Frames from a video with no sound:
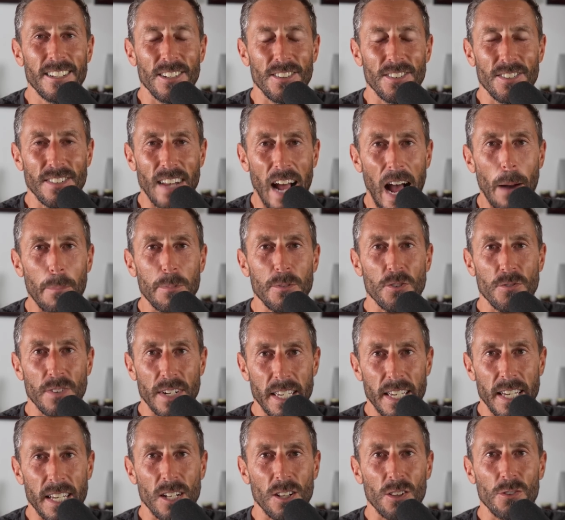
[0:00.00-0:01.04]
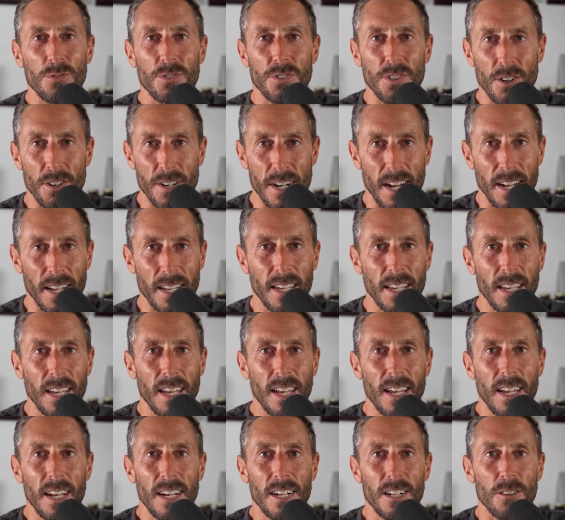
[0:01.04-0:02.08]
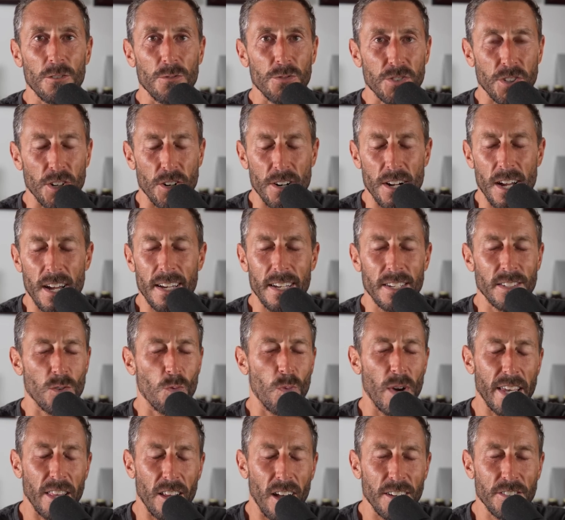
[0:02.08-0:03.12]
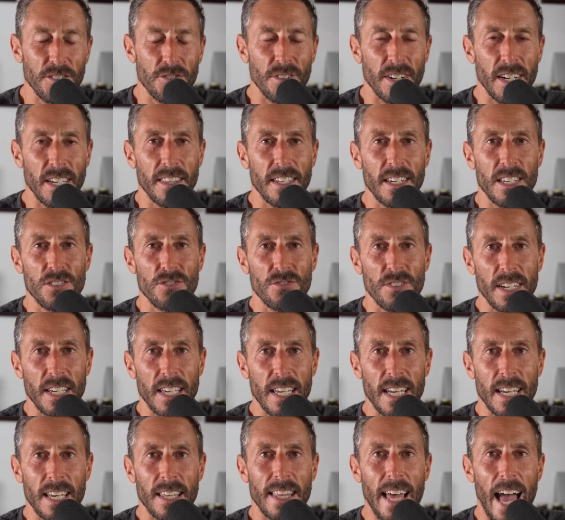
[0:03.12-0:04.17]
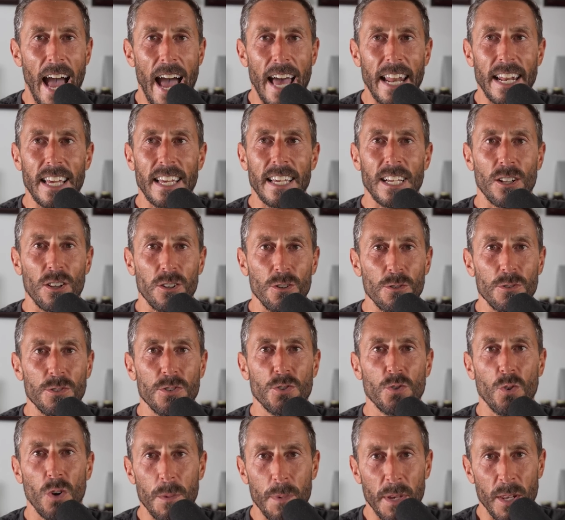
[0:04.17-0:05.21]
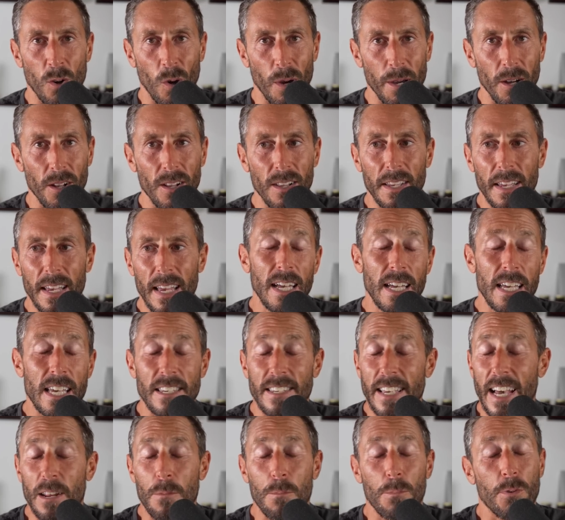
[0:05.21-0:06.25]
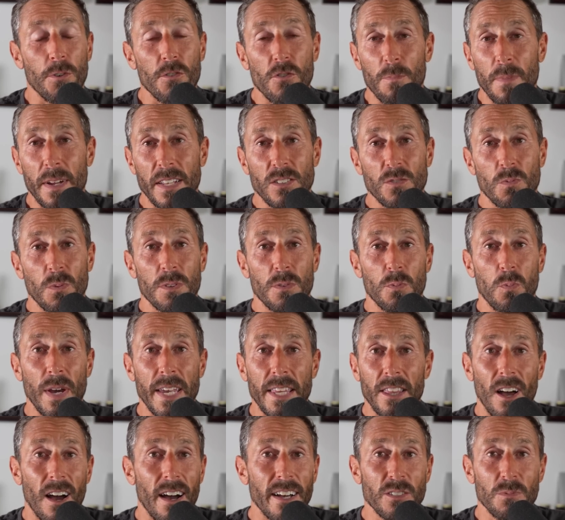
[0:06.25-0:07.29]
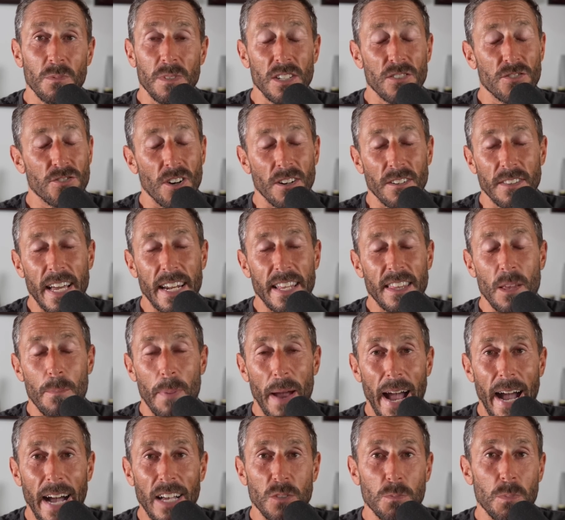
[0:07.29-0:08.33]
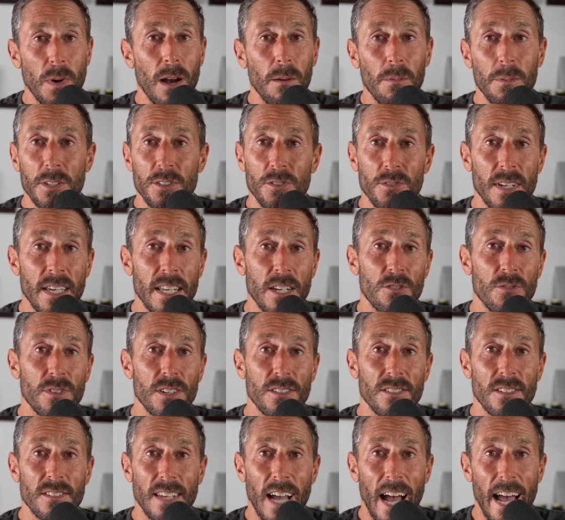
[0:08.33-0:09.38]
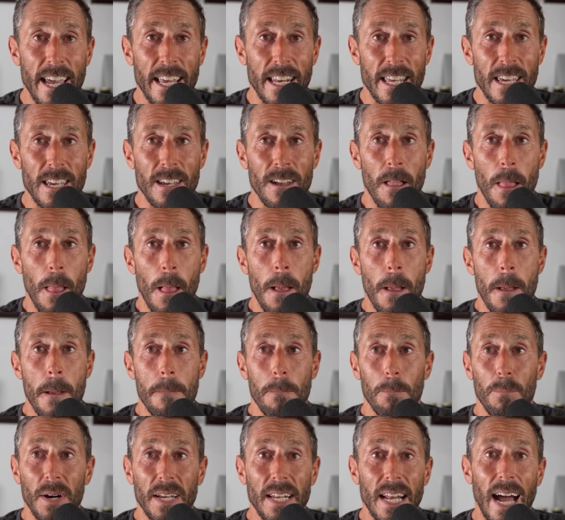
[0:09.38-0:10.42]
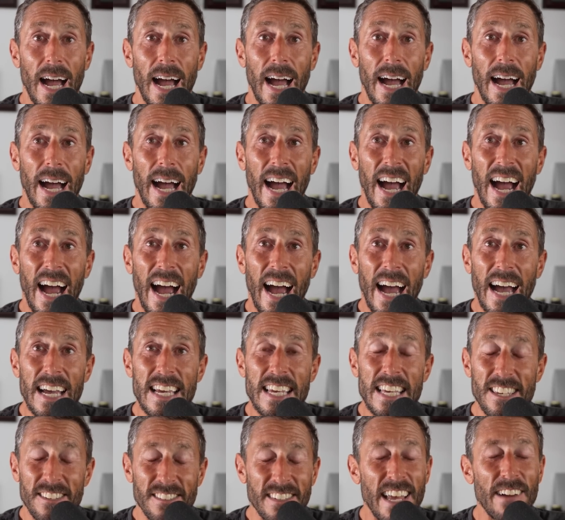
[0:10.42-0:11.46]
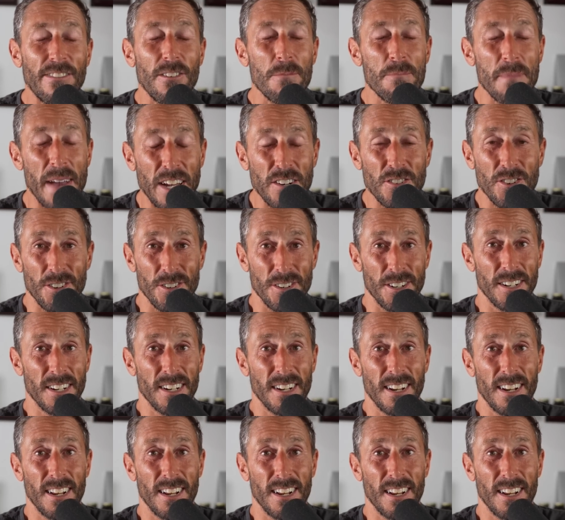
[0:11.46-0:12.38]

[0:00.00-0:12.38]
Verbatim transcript: to stop drinking Glucerna. Glucerna is a weight loss drink that he's drinking that includes soybean oil. He's had improvements with weight loss when he's drunk that in the past, probably due to increased satiety, but he's never measured